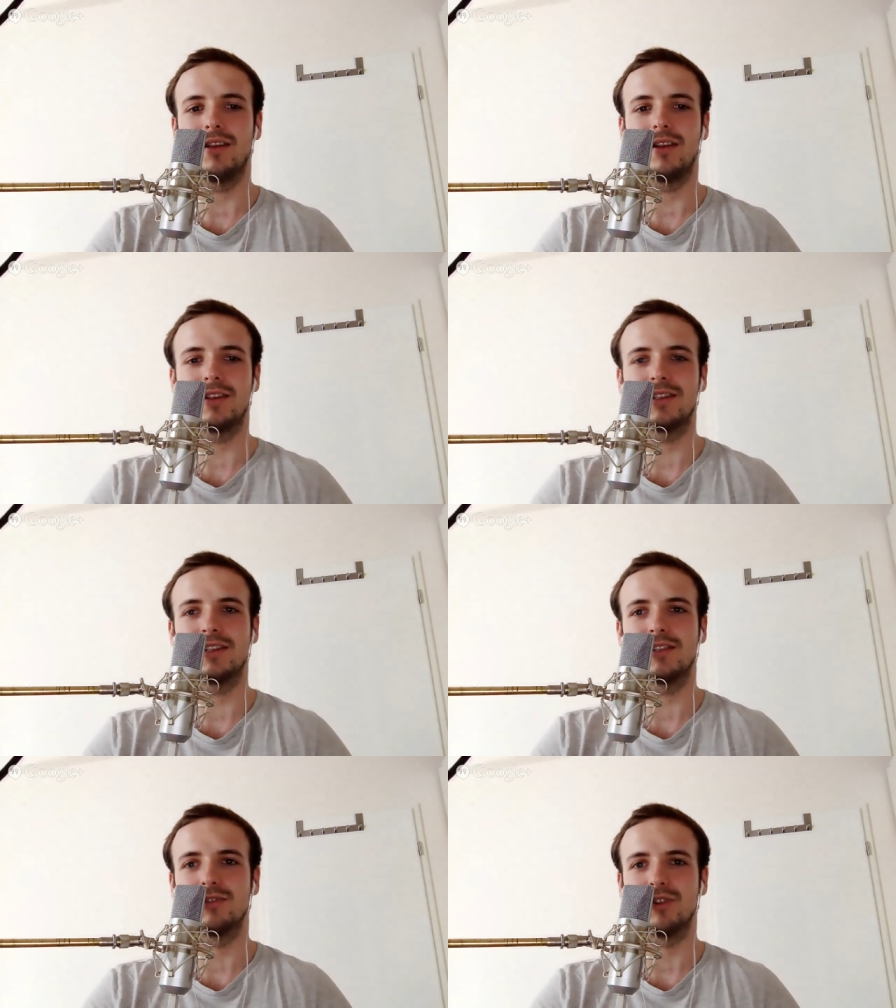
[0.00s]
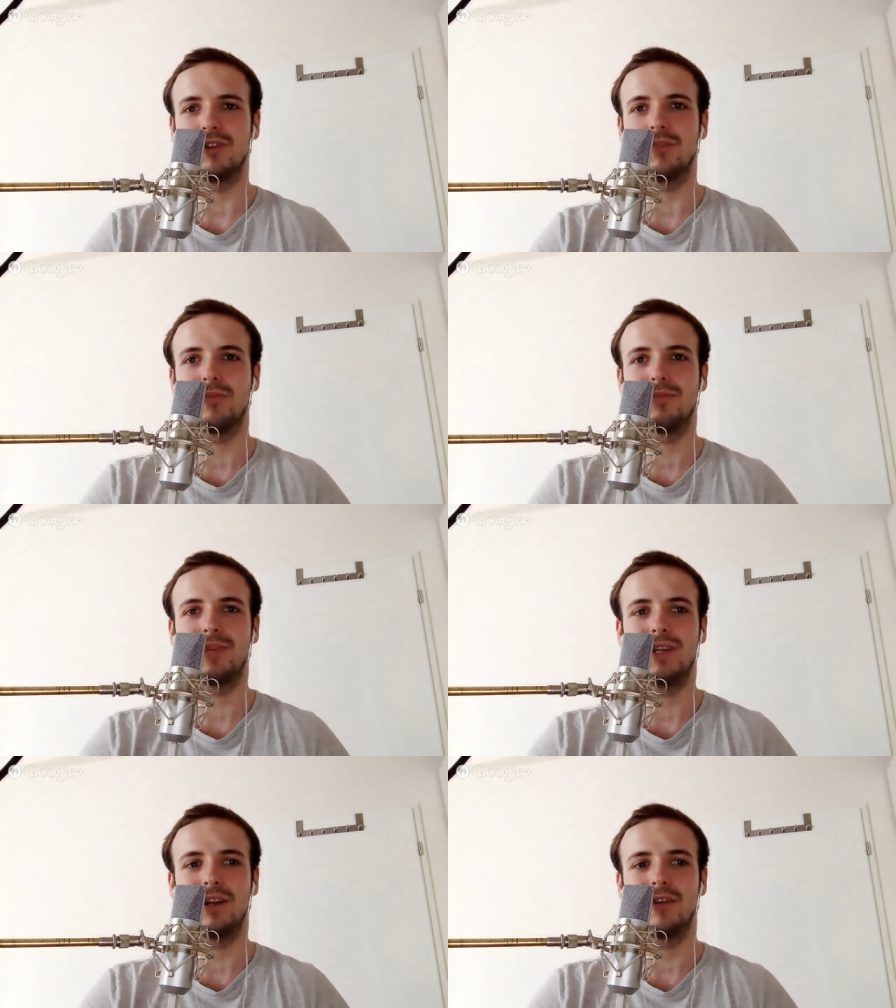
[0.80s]
there's this usual
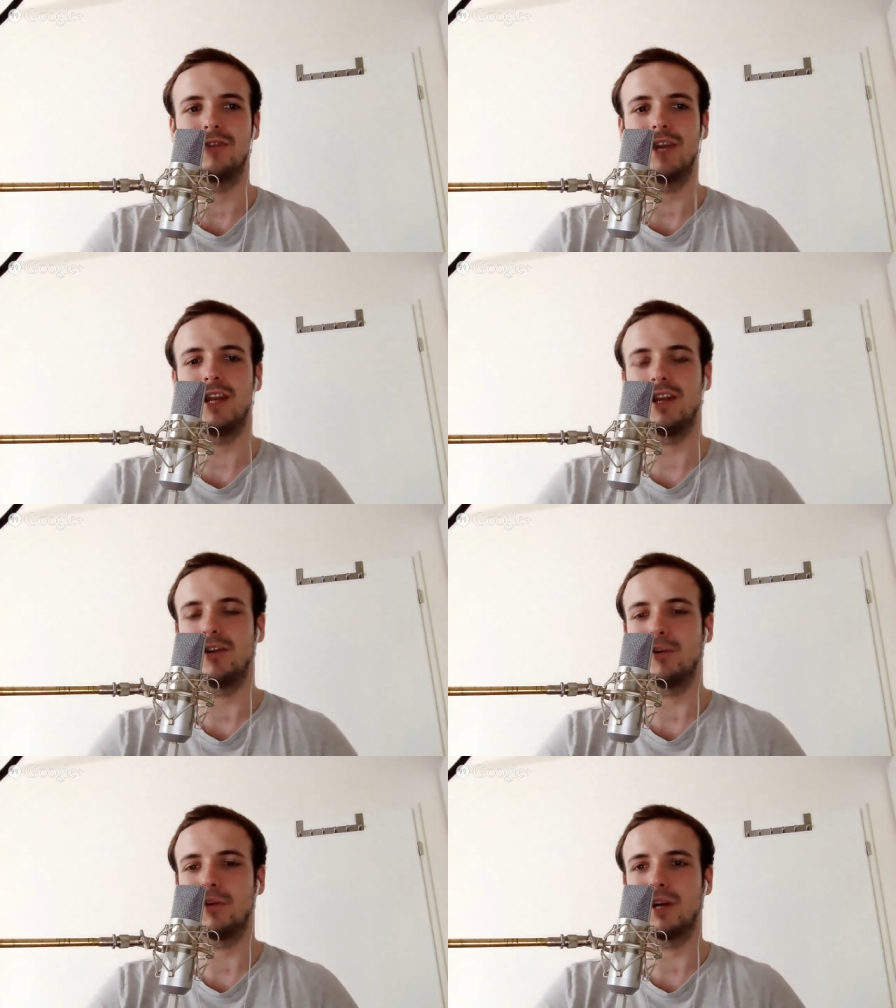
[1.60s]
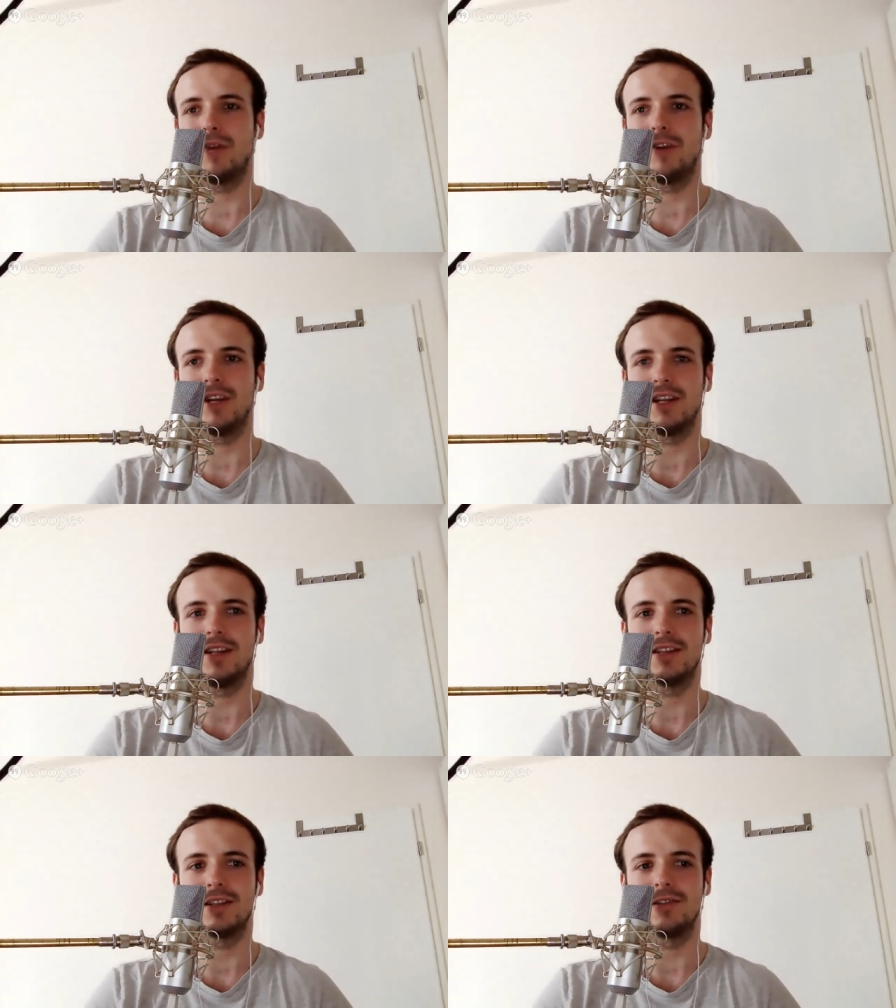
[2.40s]
PETA rating or whatever it
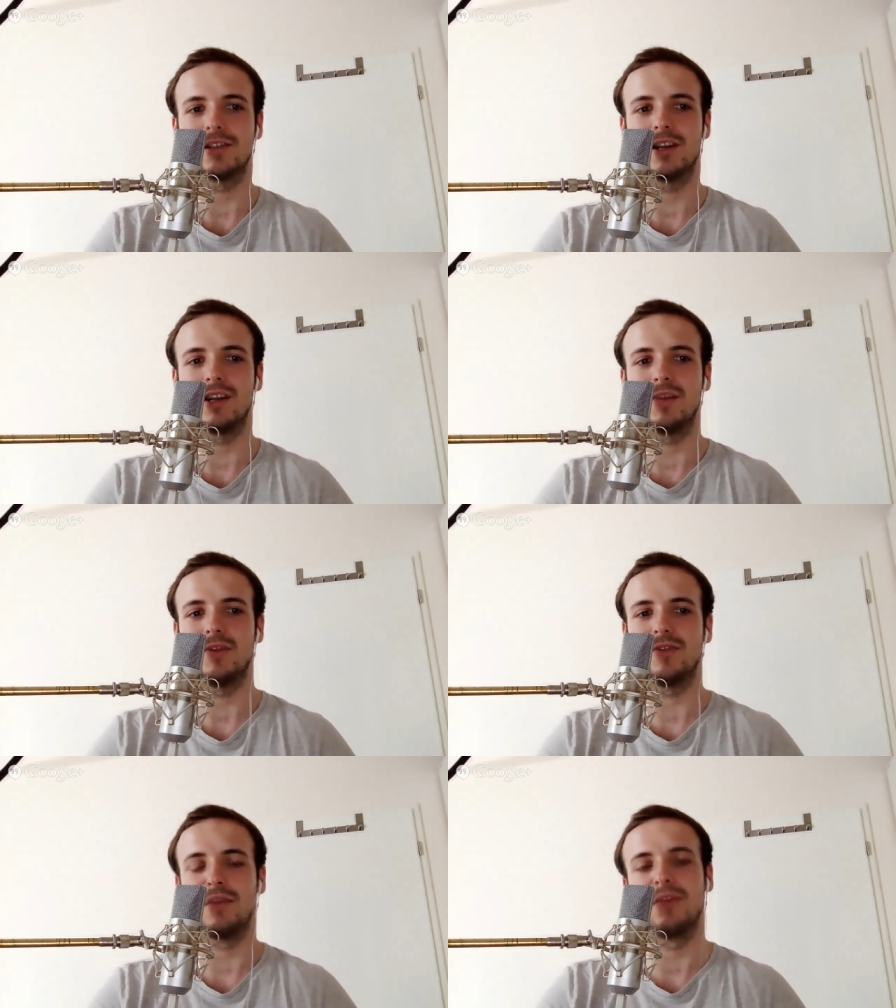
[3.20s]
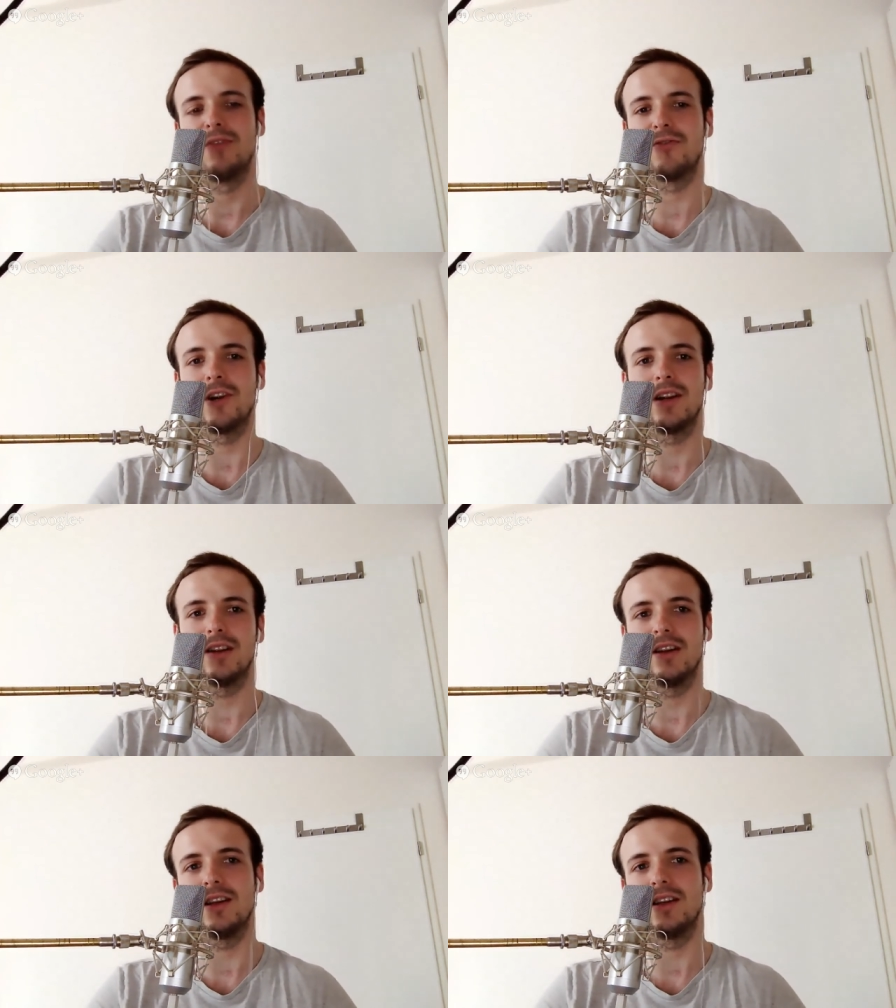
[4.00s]
is. So it's going to be family
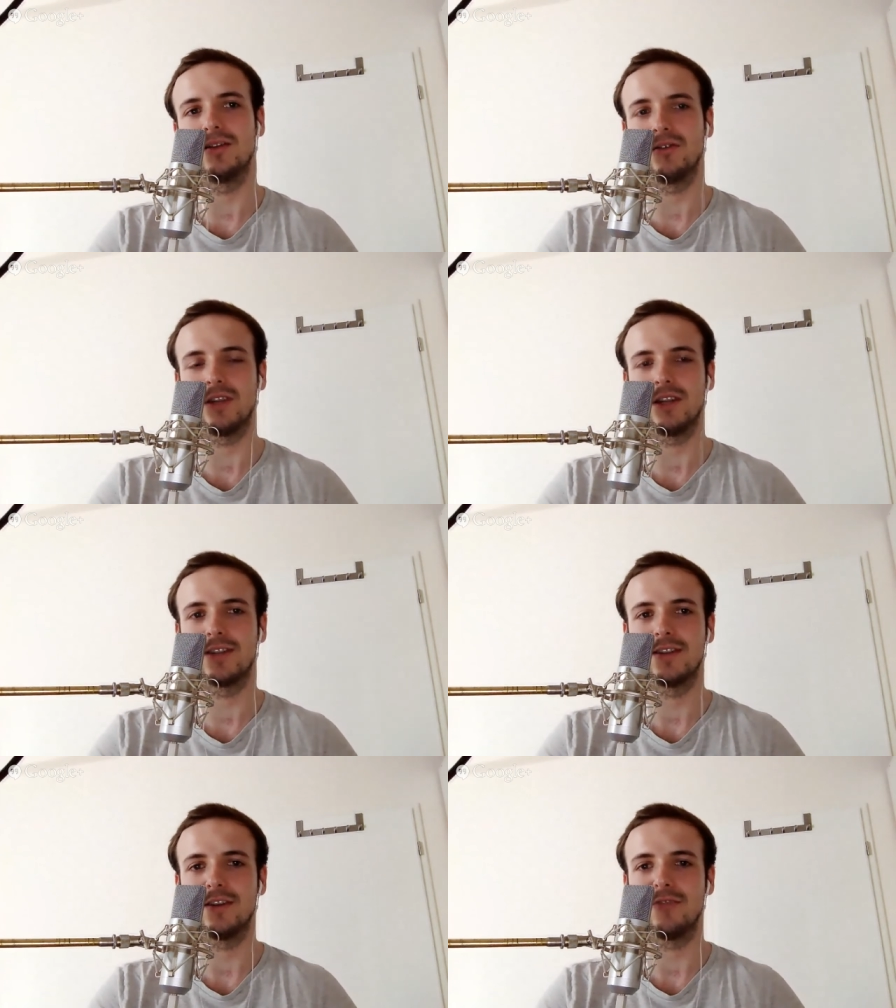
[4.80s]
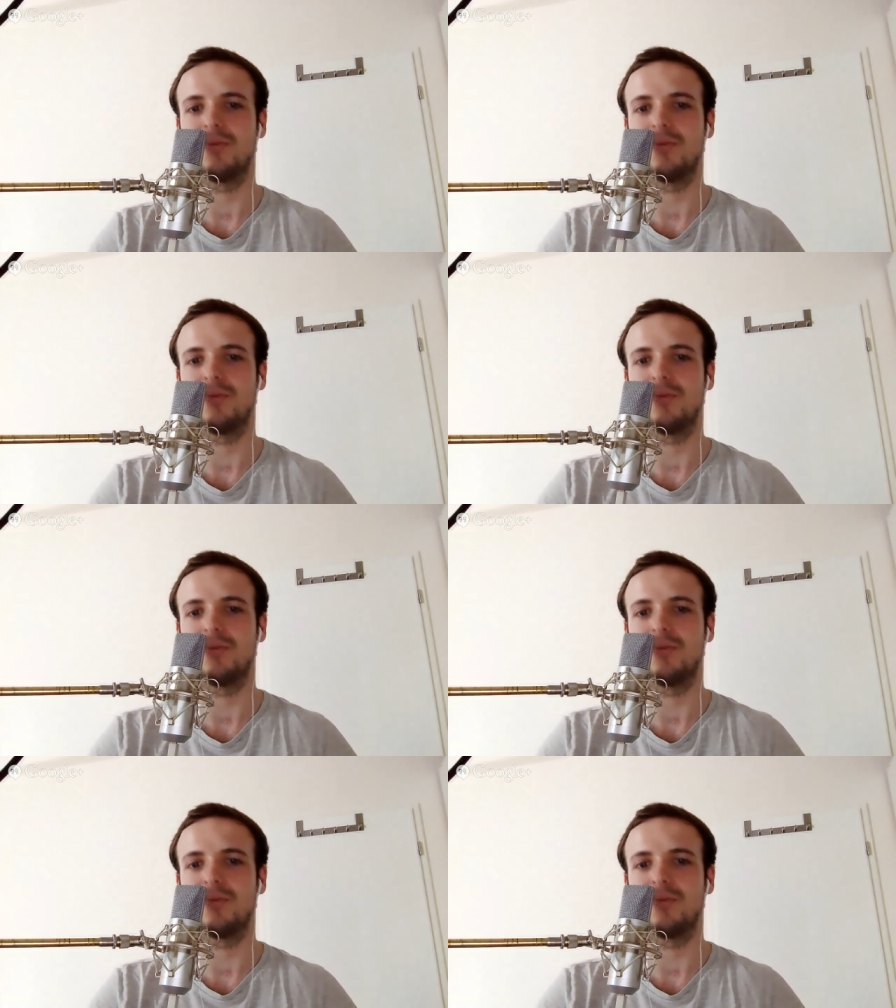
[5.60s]
friendly and all that stuff.